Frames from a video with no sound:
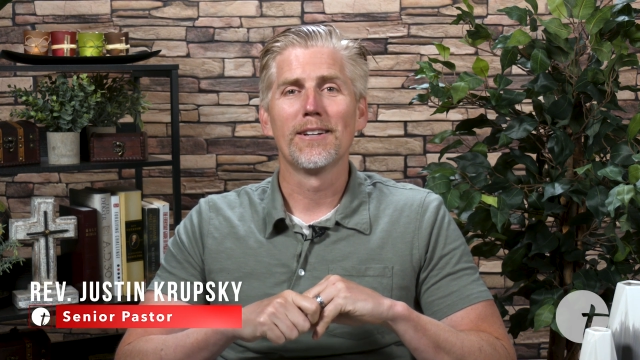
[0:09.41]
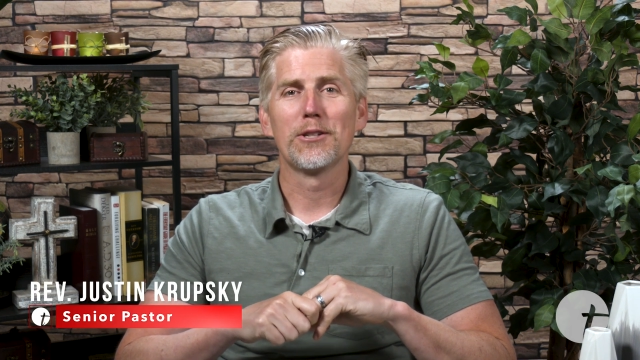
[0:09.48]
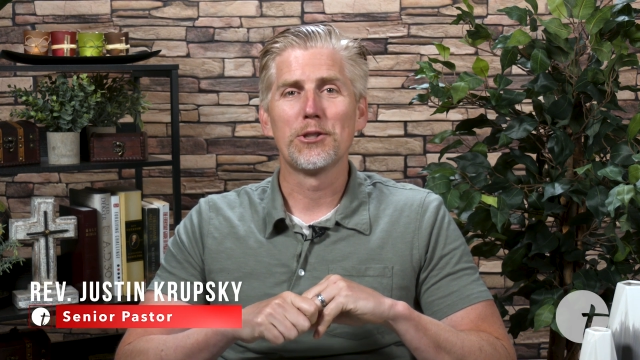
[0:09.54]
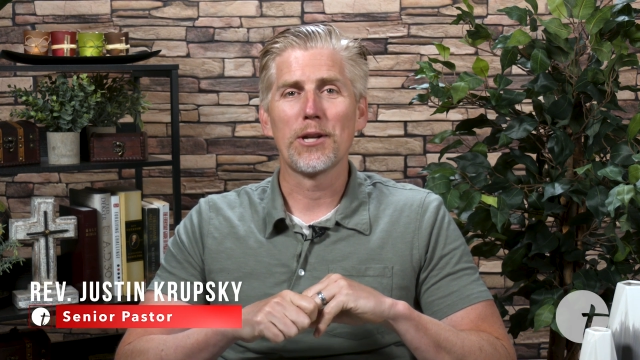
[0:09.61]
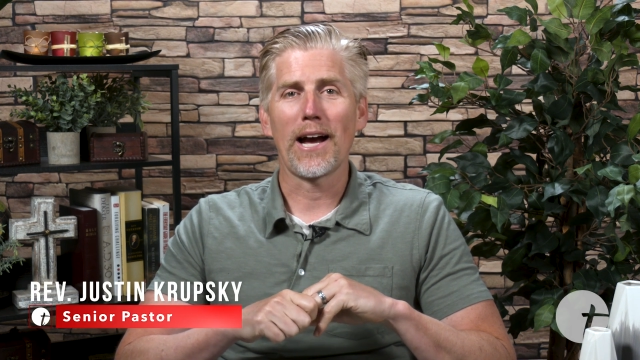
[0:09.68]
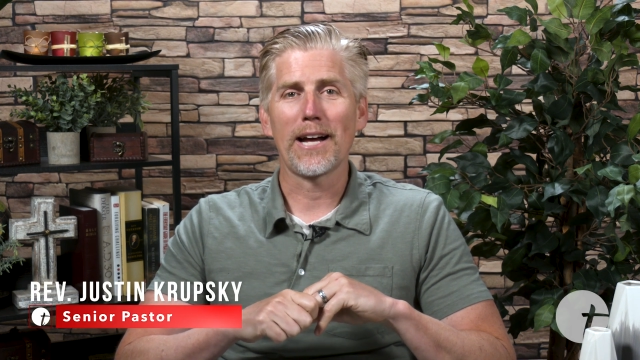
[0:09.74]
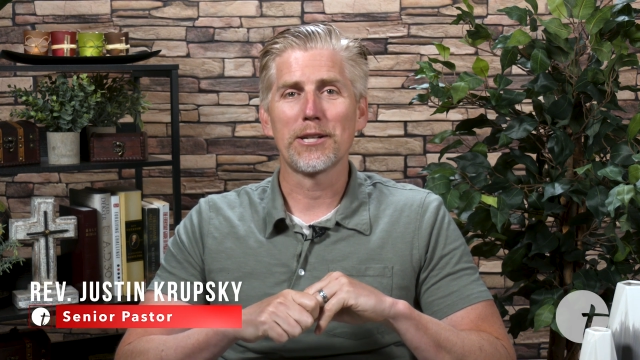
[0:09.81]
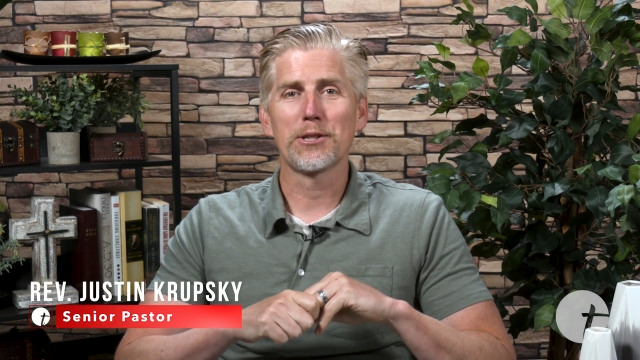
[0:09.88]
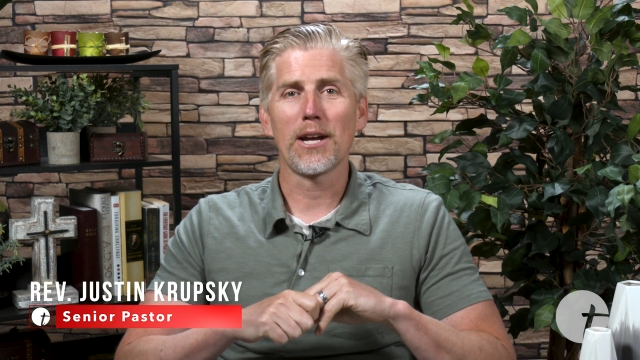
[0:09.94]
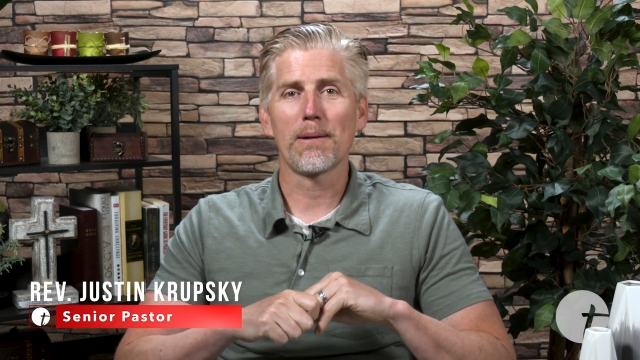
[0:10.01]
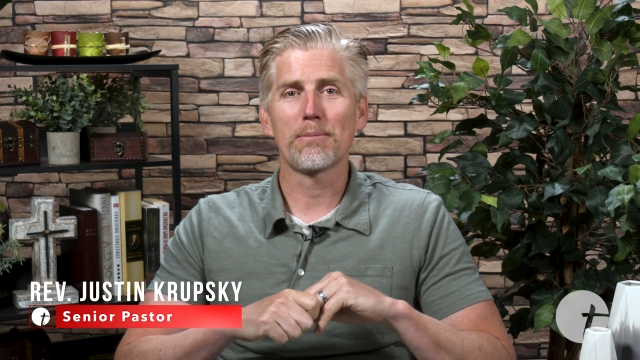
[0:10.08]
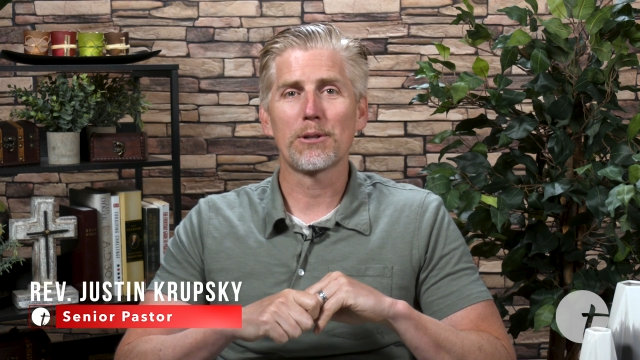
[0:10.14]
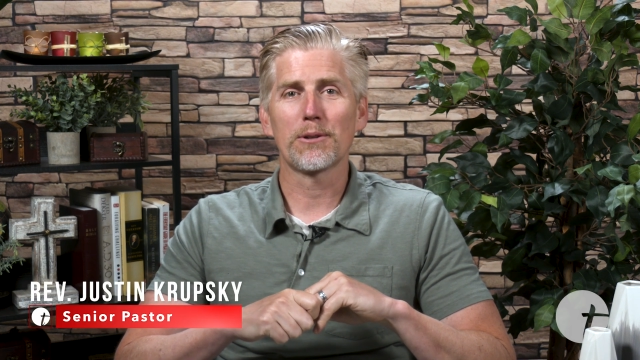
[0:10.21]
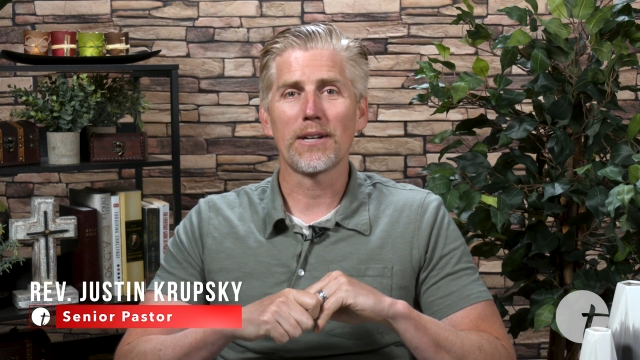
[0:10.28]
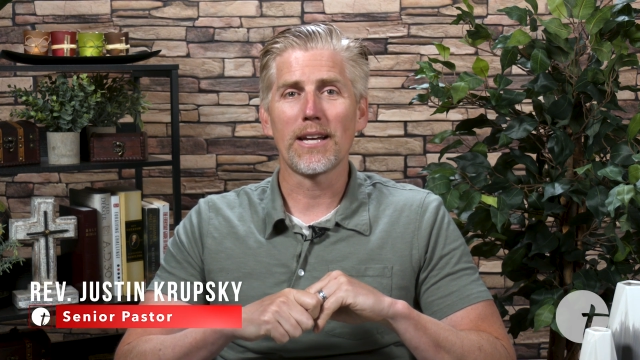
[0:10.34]
John
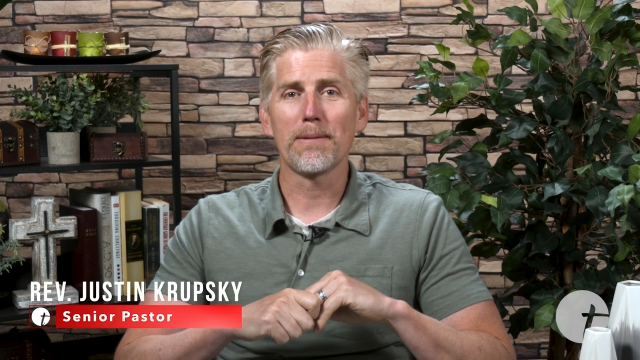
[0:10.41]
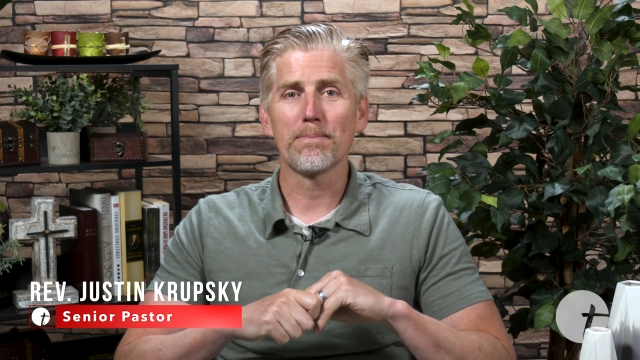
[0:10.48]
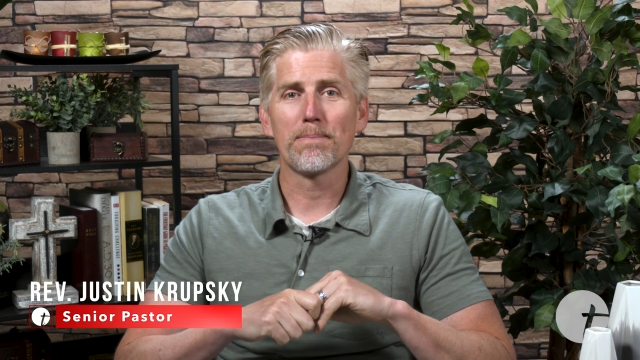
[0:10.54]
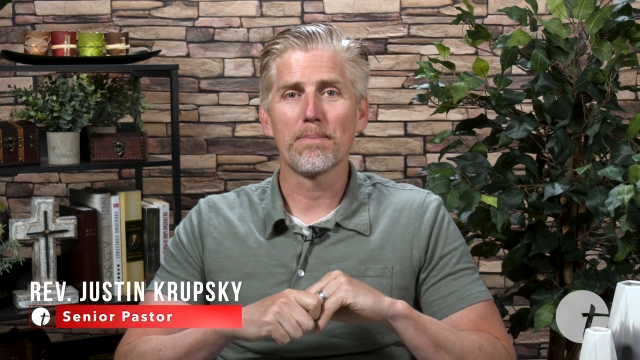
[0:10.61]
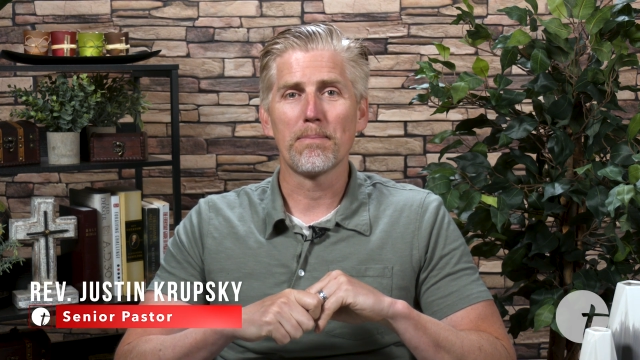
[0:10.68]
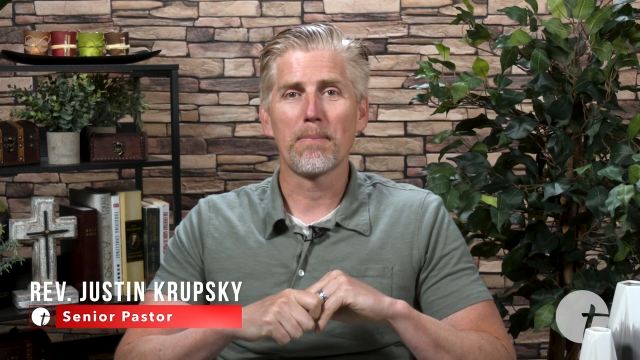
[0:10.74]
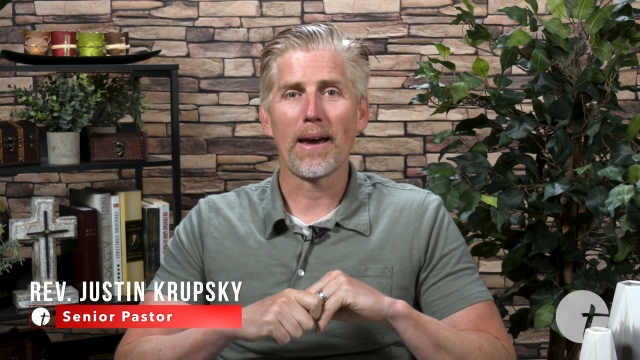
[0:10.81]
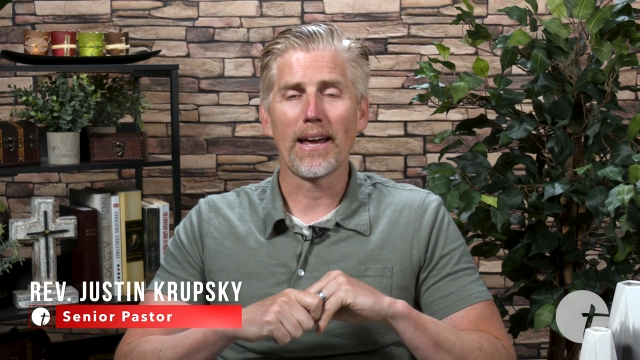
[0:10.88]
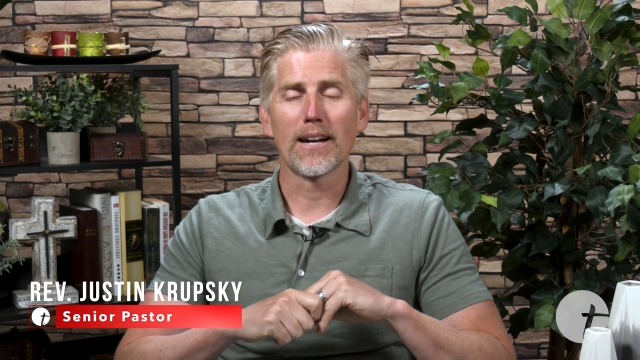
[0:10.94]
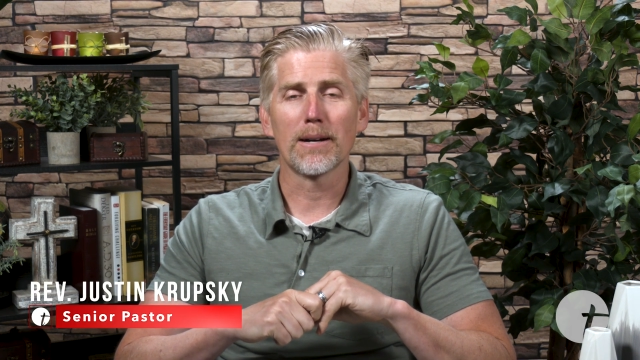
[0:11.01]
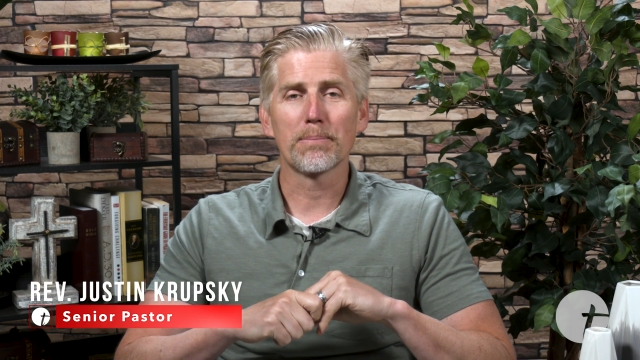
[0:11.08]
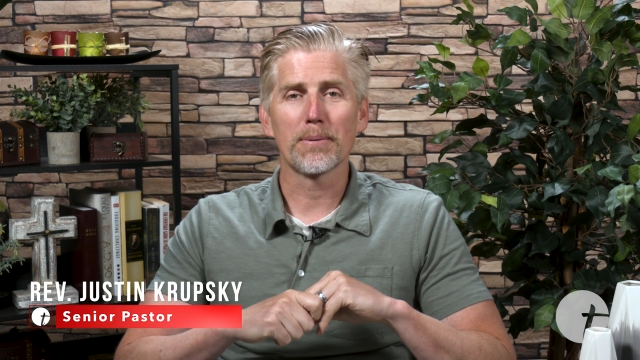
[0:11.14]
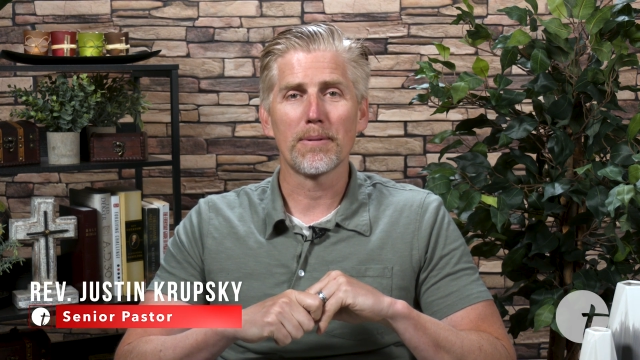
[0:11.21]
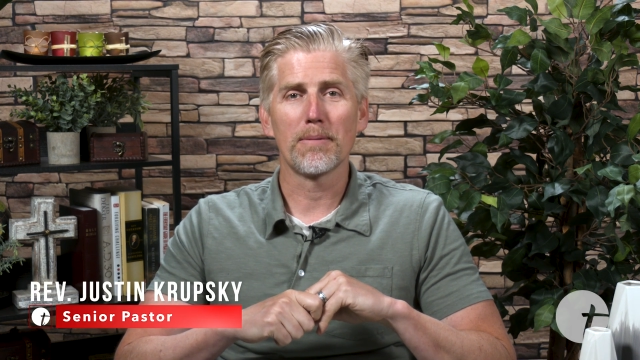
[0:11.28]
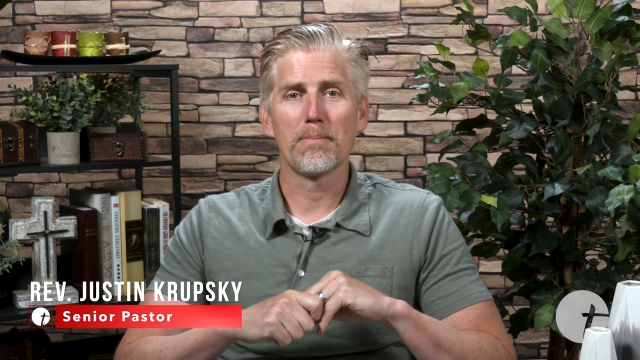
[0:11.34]
chapter 8, Man
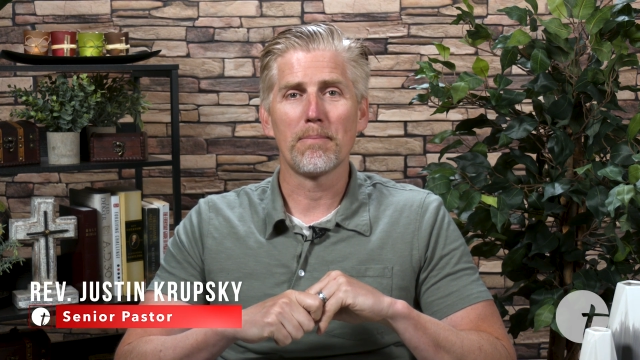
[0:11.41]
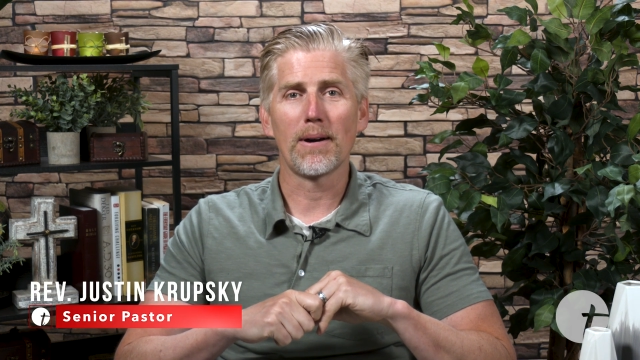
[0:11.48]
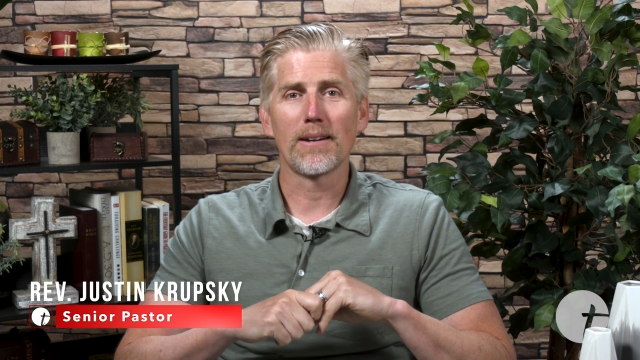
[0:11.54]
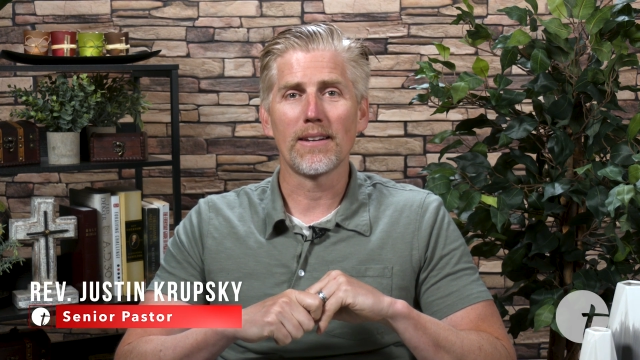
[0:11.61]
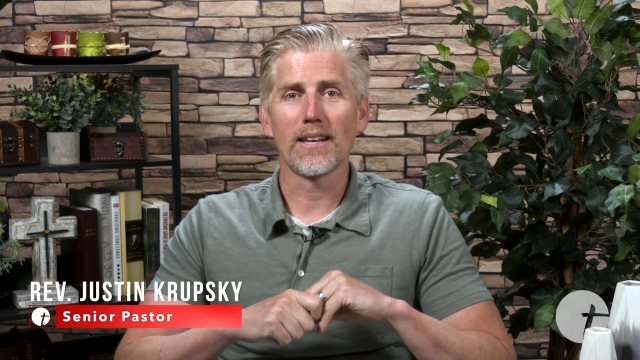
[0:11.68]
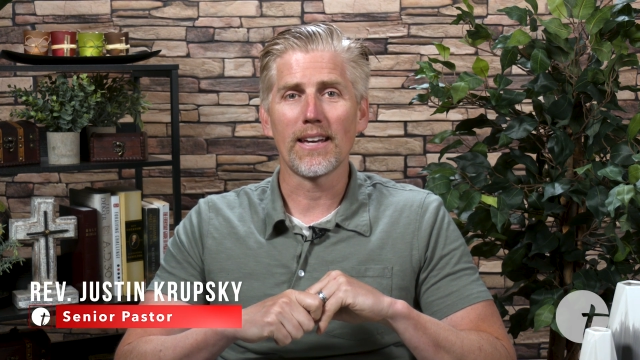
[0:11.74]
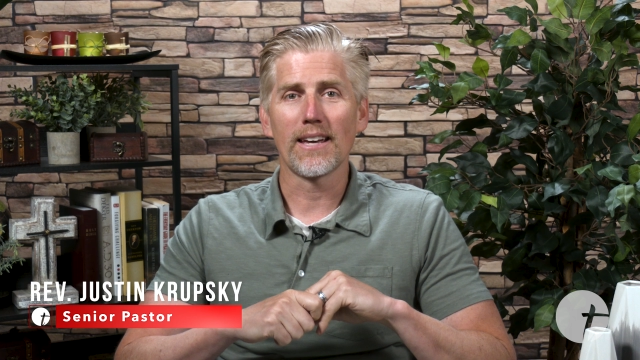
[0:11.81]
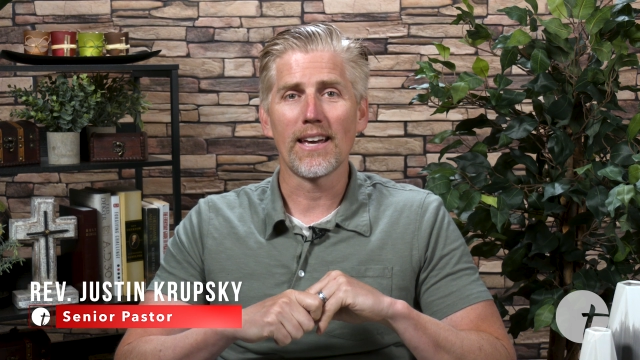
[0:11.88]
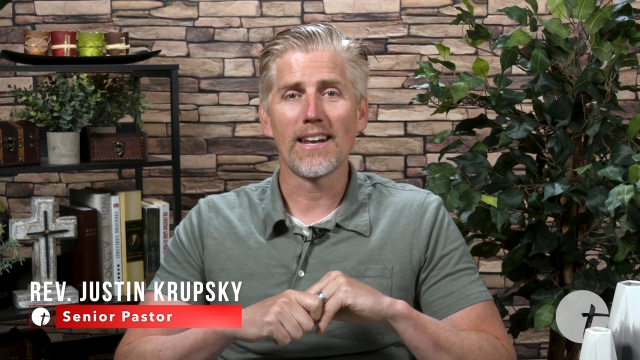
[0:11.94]
Up Monday.